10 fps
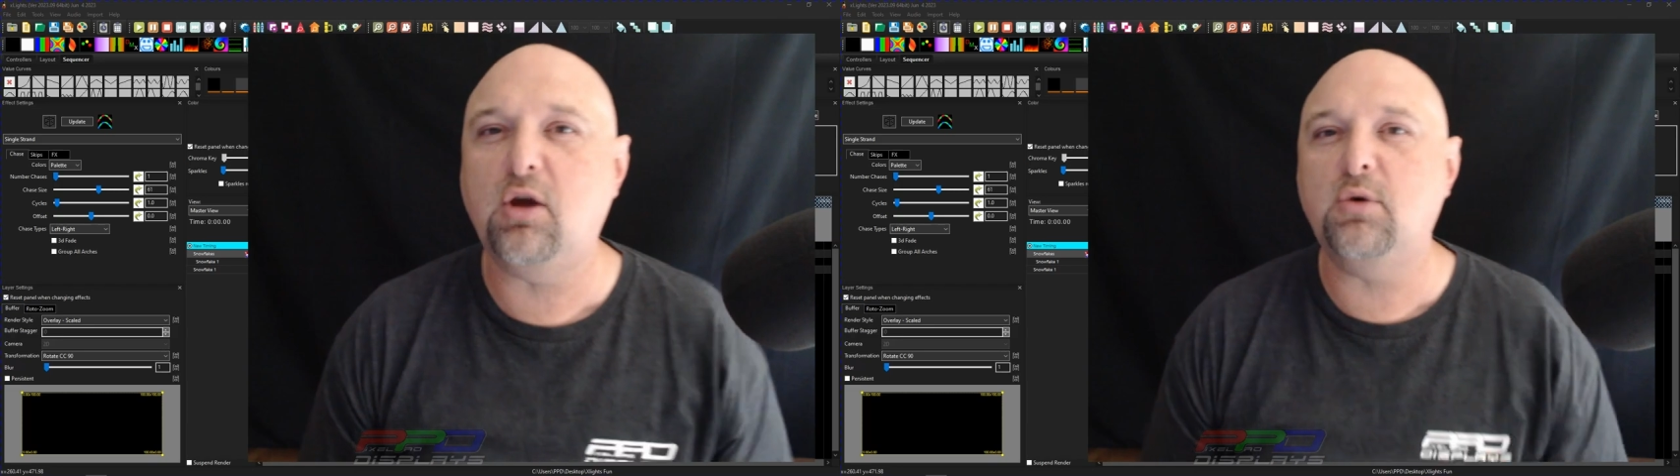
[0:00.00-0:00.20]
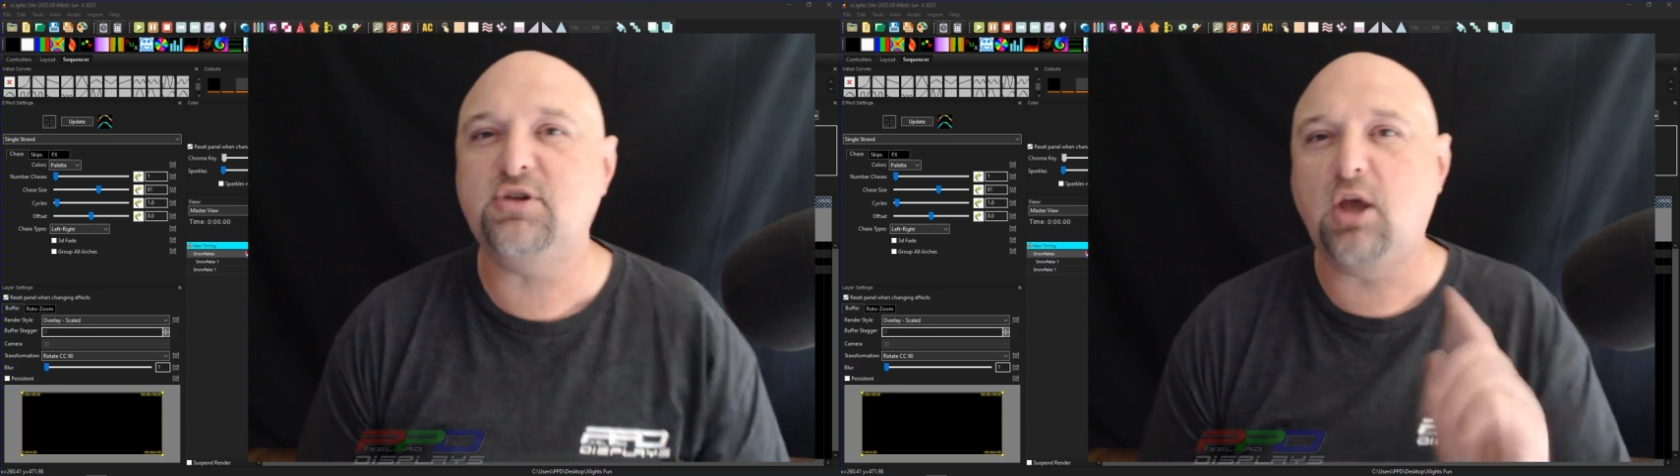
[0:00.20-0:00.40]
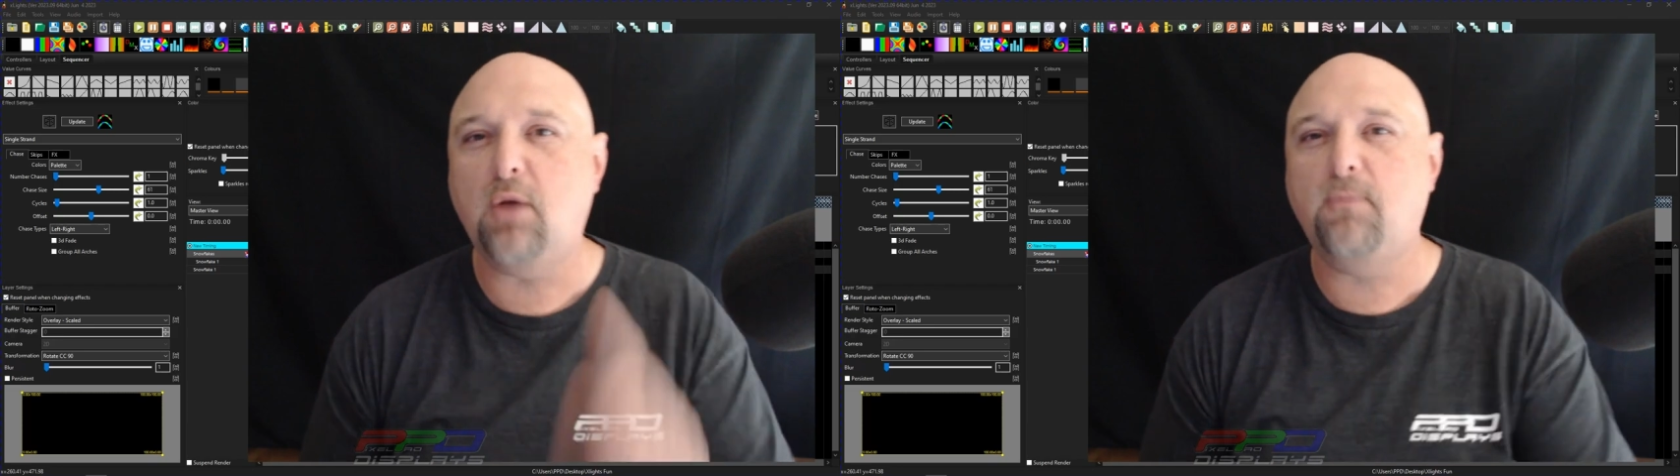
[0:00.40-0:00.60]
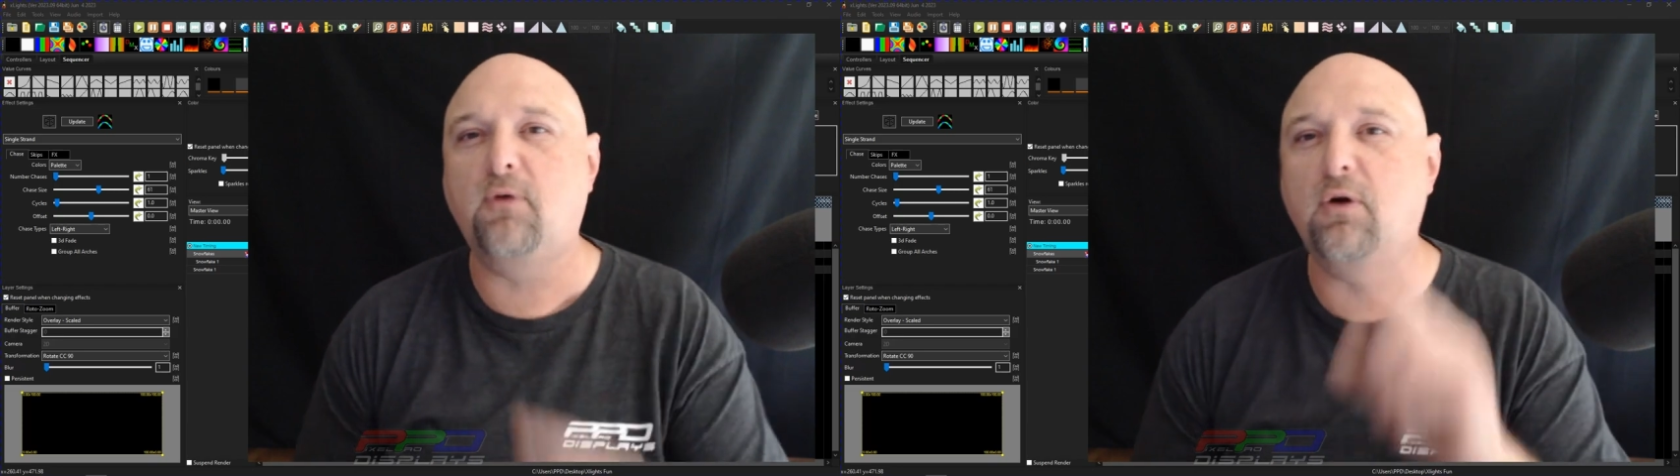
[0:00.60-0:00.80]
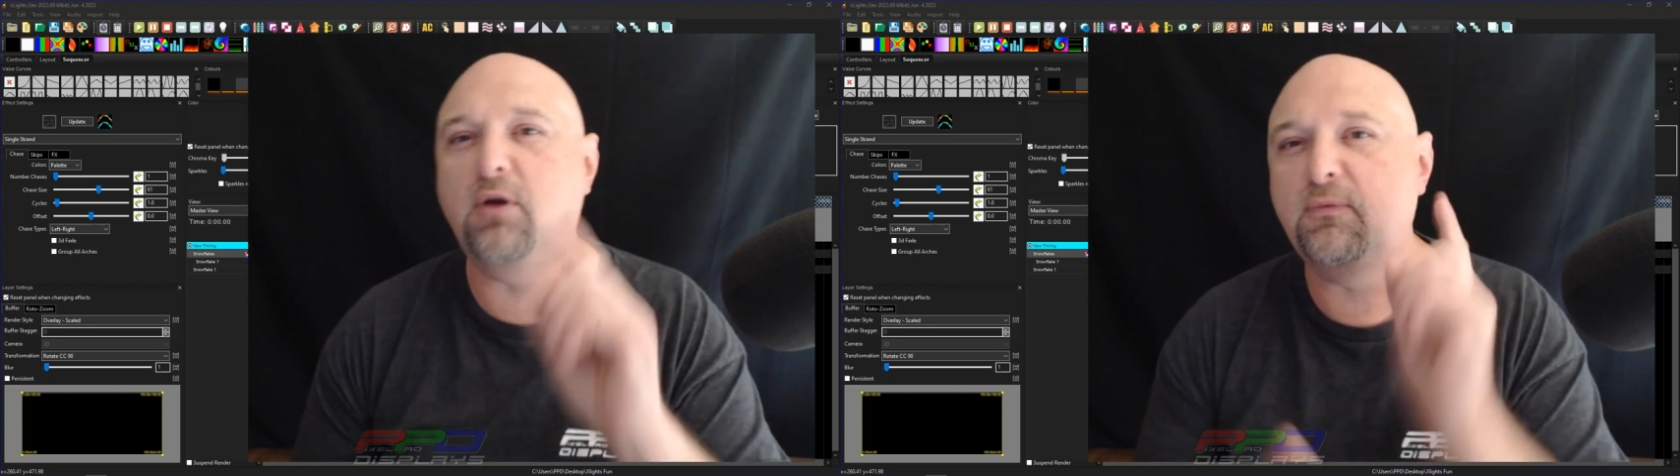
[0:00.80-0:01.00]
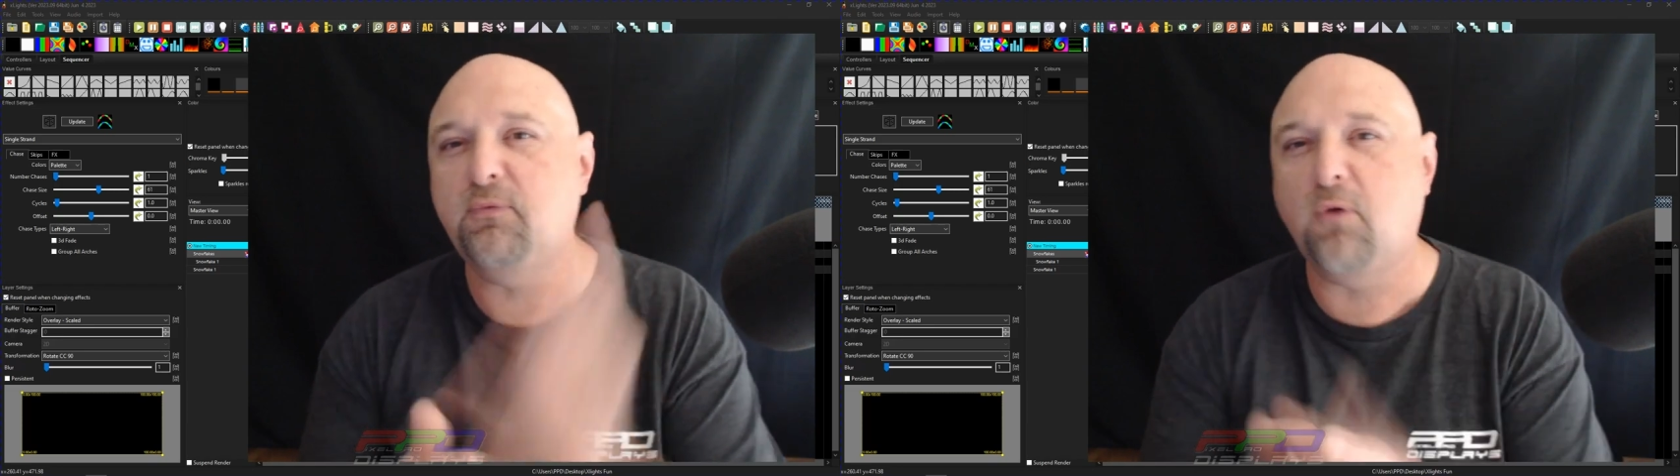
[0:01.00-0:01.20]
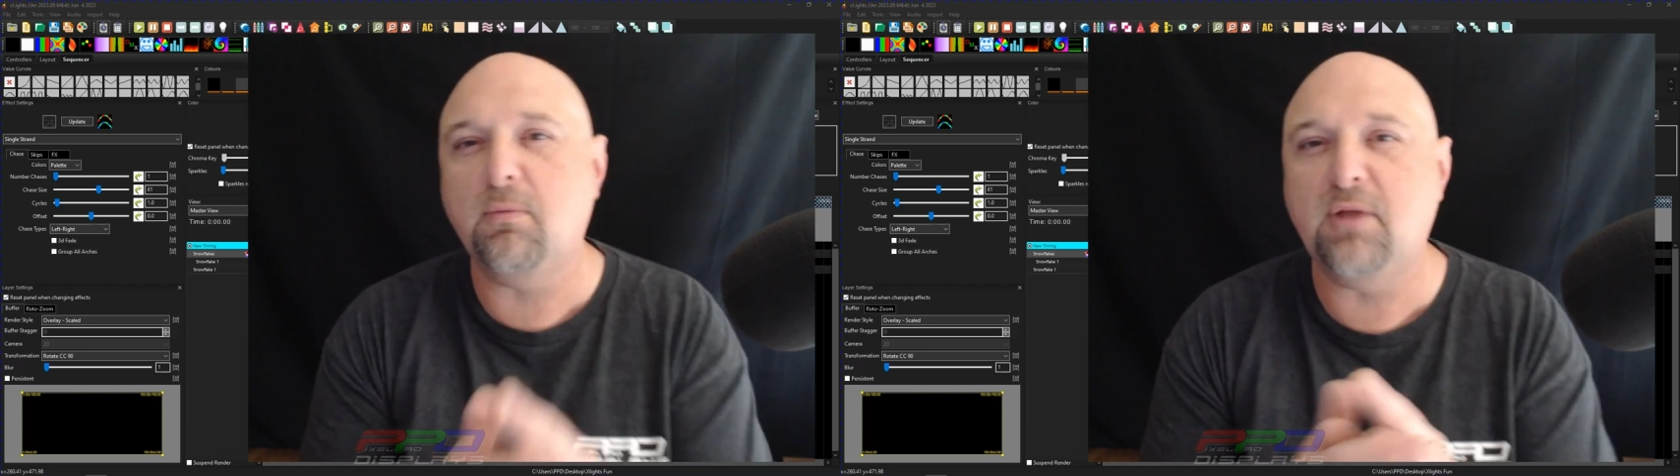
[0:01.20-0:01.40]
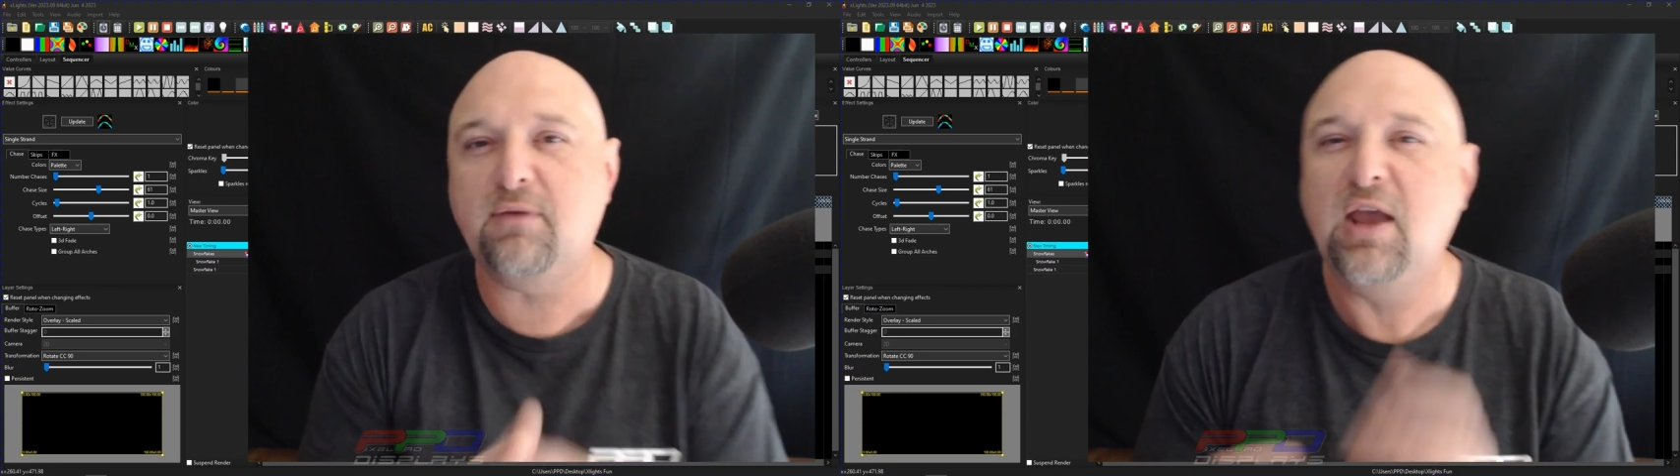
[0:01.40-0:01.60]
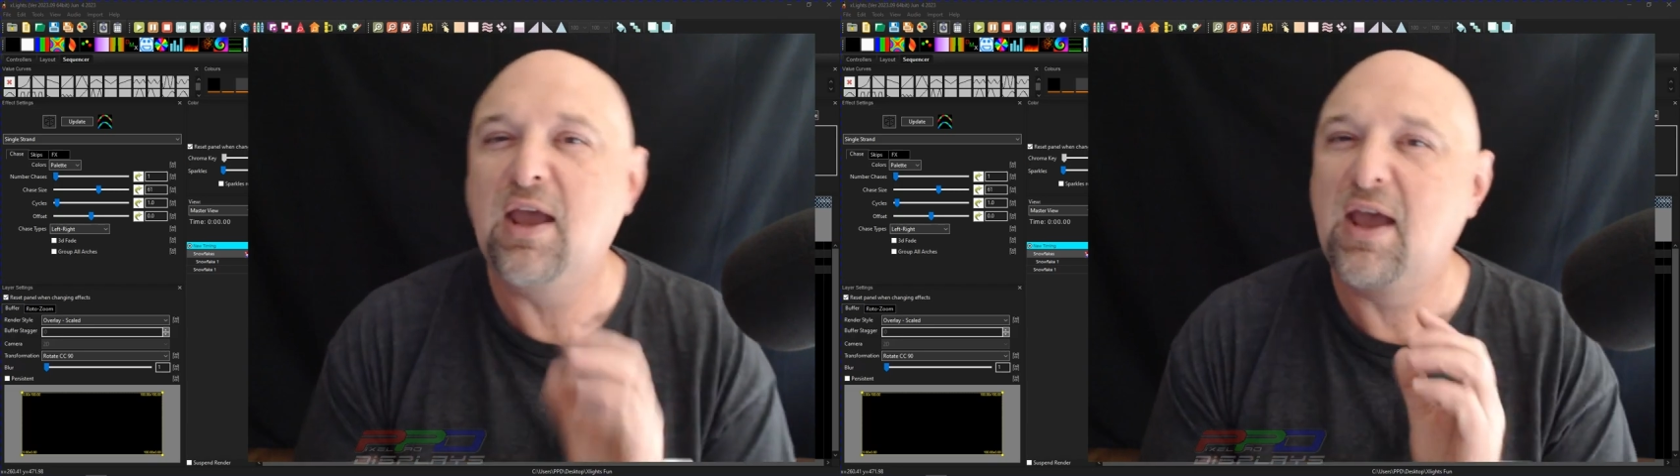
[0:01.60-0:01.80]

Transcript: was helpful, informative,